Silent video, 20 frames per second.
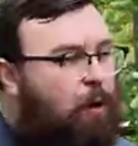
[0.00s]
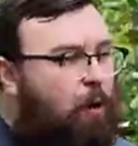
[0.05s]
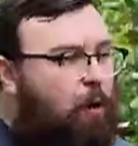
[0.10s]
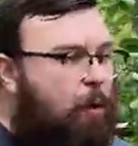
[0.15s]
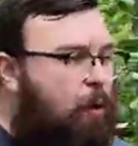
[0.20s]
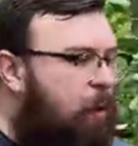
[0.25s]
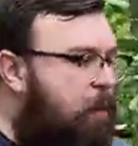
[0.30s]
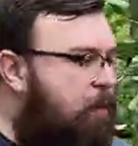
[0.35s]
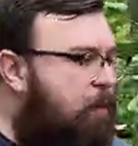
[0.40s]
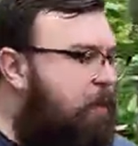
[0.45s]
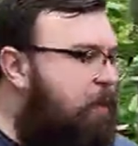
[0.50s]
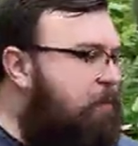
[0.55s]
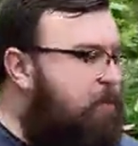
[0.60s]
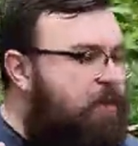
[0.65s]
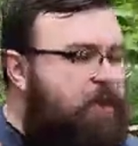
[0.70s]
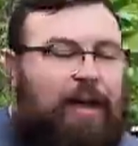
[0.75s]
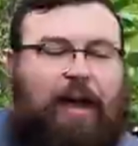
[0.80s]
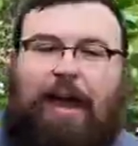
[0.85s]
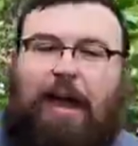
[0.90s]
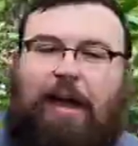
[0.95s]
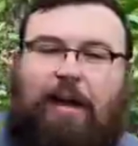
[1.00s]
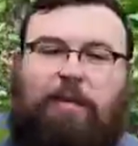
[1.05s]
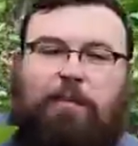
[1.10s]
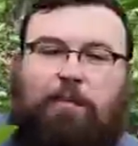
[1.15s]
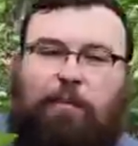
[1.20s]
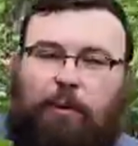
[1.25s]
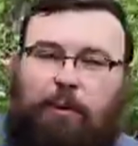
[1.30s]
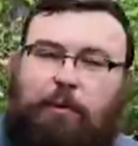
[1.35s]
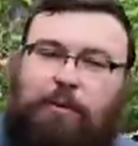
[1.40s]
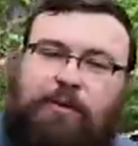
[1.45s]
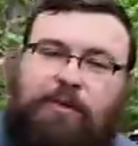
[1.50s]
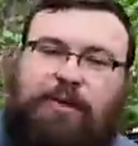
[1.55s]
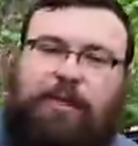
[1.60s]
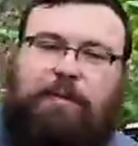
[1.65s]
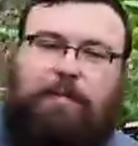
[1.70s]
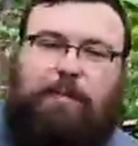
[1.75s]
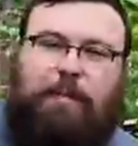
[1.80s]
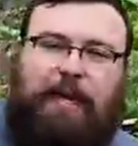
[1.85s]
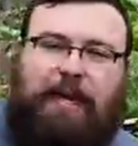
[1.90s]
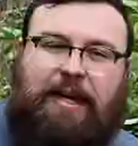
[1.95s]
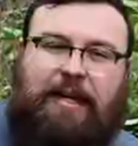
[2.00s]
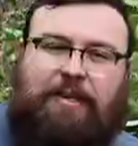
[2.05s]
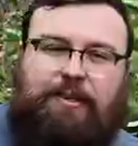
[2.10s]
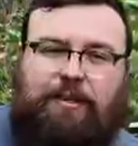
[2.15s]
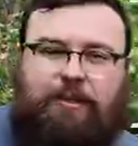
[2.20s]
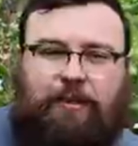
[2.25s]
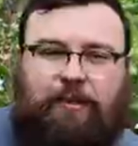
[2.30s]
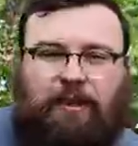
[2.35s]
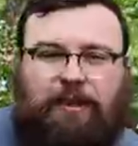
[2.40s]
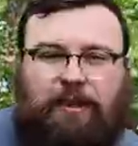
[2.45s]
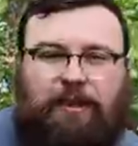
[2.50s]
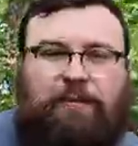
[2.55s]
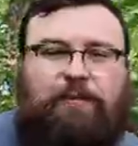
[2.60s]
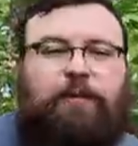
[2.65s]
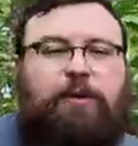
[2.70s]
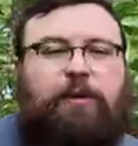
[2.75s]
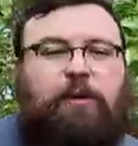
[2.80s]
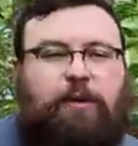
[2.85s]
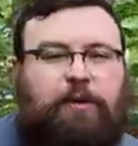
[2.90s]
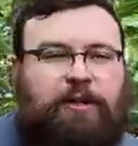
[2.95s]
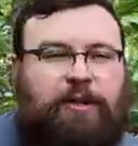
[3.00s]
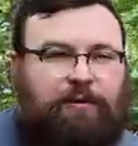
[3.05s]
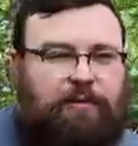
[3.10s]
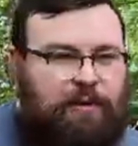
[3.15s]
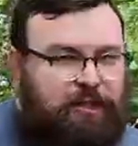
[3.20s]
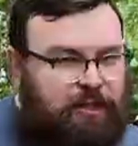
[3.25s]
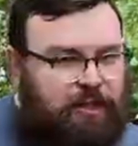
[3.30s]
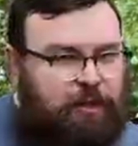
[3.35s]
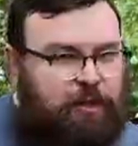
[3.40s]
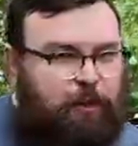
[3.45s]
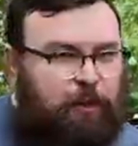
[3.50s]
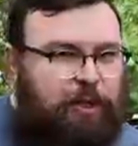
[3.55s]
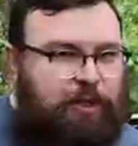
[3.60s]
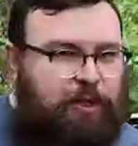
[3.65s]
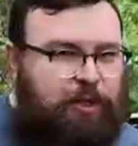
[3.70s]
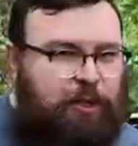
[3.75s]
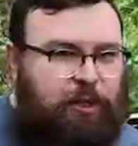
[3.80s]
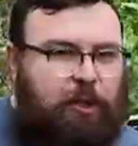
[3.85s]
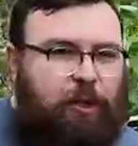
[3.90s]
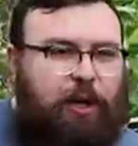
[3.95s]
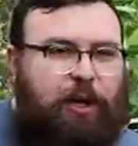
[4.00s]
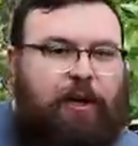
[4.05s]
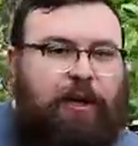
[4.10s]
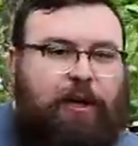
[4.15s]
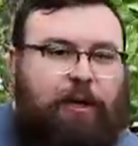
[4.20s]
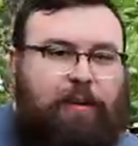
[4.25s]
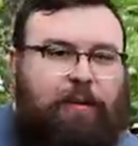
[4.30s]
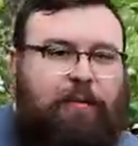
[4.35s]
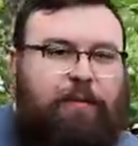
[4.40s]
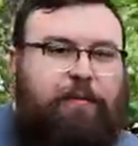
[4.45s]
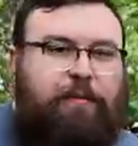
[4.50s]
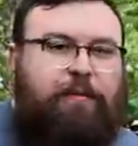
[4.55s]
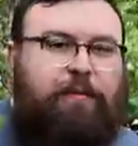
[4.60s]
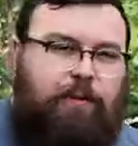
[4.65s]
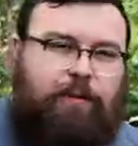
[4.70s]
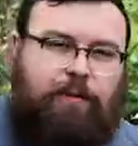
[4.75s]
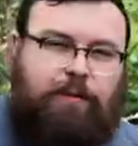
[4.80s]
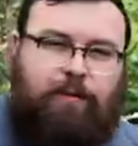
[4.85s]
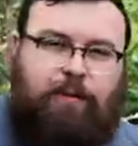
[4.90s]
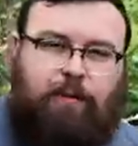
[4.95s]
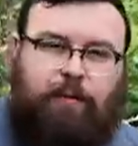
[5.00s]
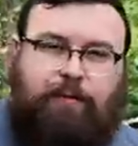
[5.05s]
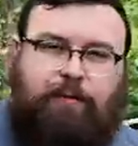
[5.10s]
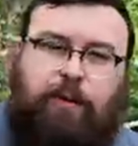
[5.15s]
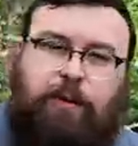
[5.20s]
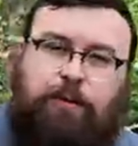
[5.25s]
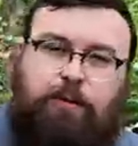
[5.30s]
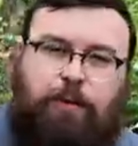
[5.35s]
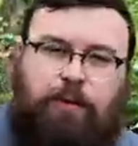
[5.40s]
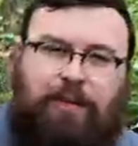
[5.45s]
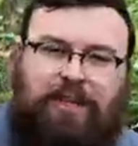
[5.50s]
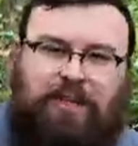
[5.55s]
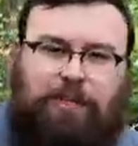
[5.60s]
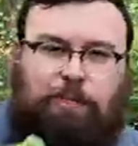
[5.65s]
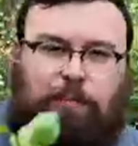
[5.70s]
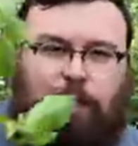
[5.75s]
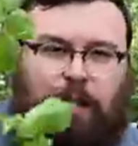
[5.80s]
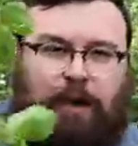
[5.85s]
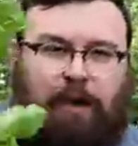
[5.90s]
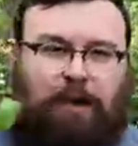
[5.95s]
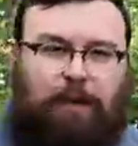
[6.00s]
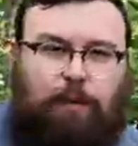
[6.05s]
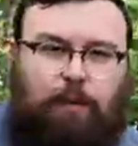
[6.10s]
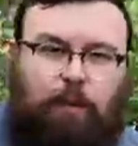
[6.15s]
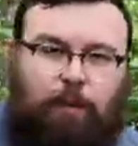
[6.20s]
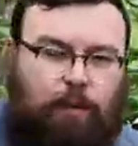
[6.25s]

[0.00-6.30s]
or to add boons and banes to the difficulty of the situation you're in. So the first one is bright.